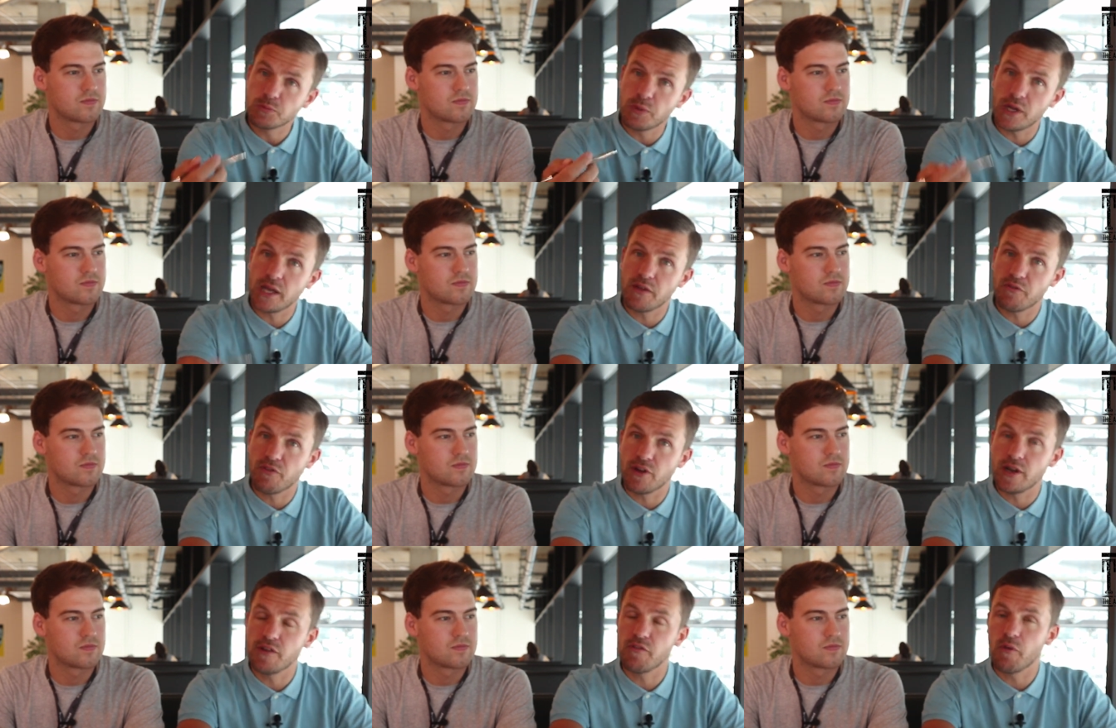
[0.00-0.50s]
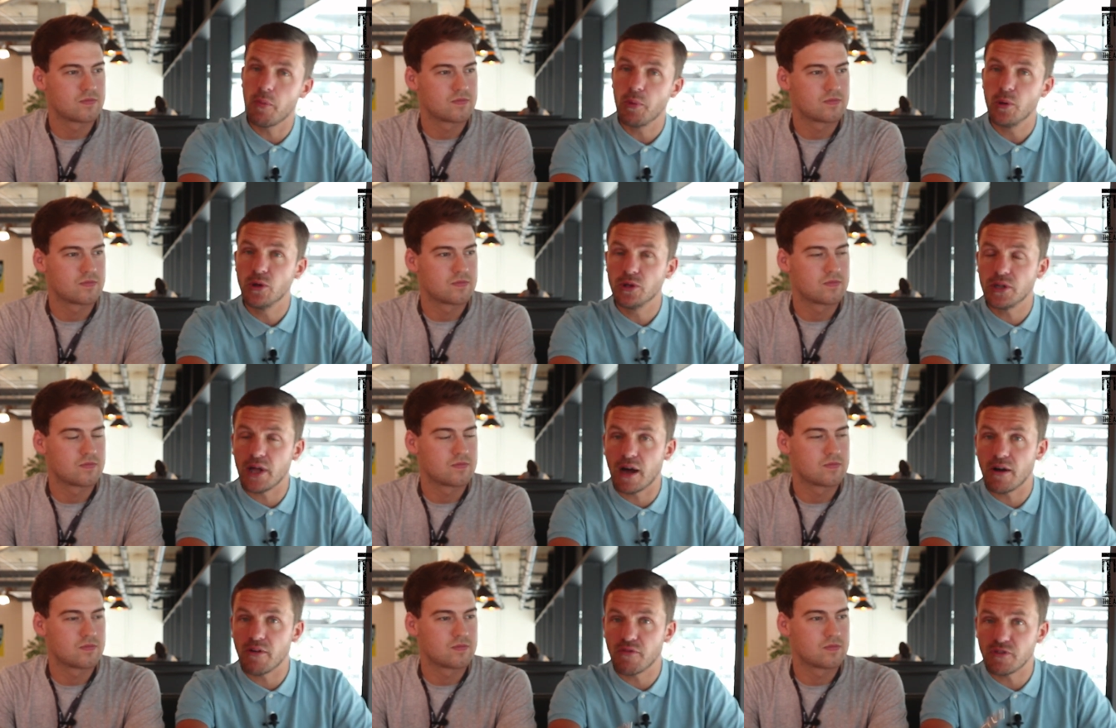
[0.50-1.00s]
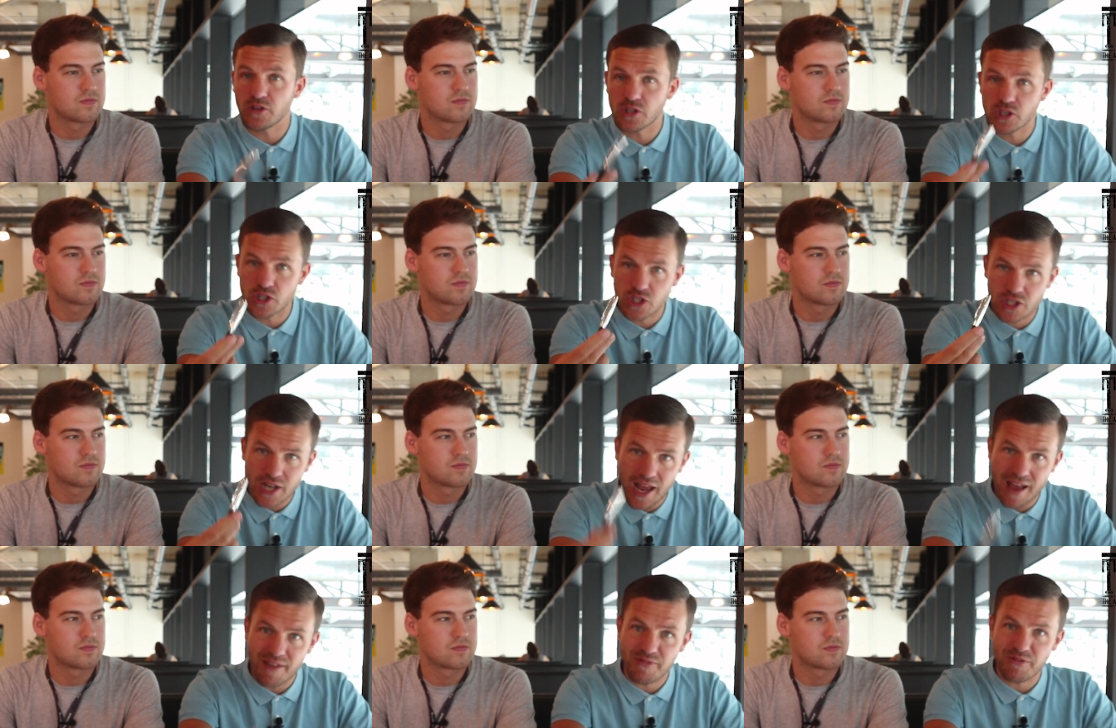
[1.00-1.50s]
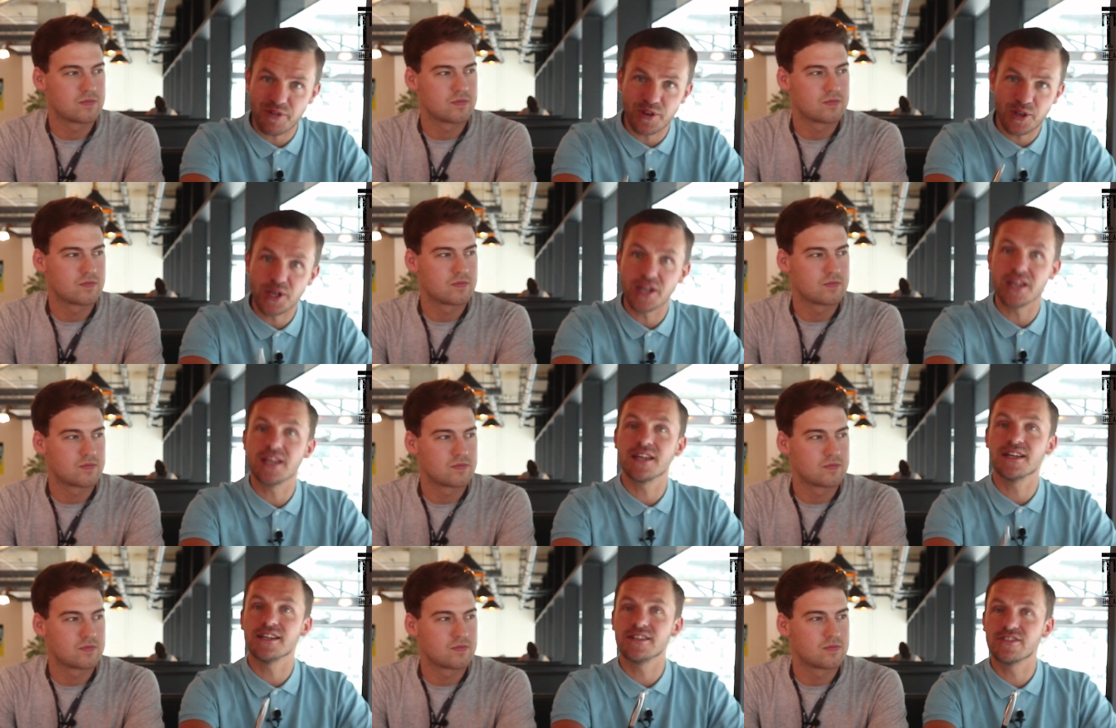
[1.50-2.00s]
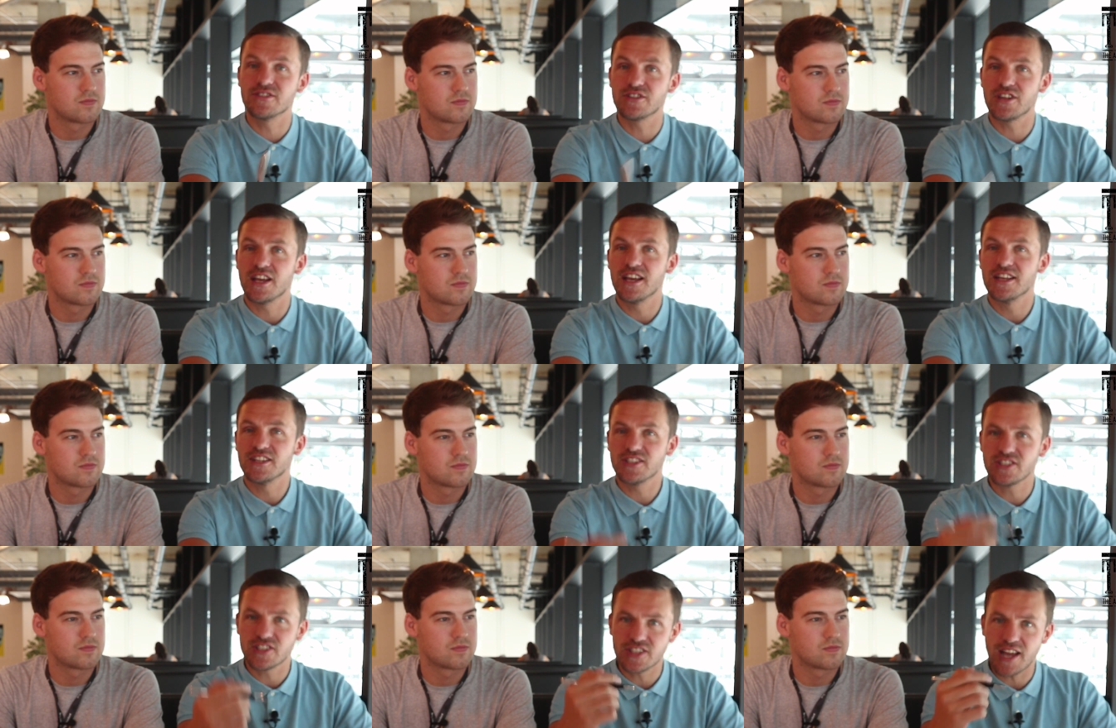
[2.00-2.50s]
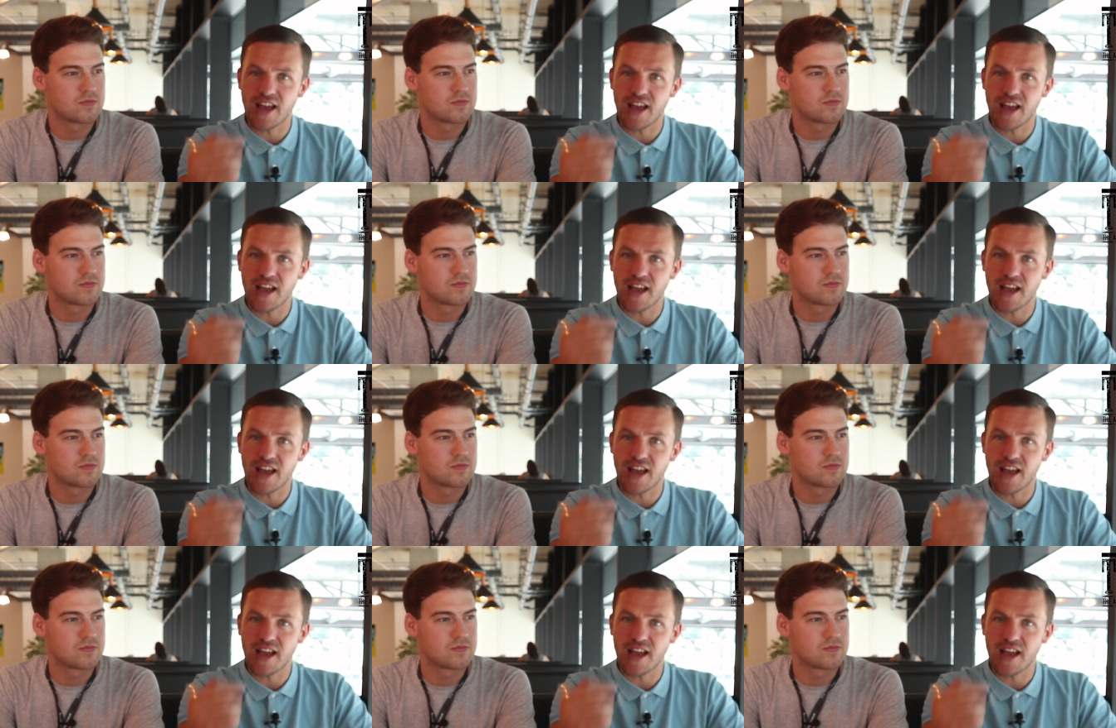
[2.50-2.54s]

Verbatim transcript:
Speaker 1: He's played for Liverpool now for 7 years.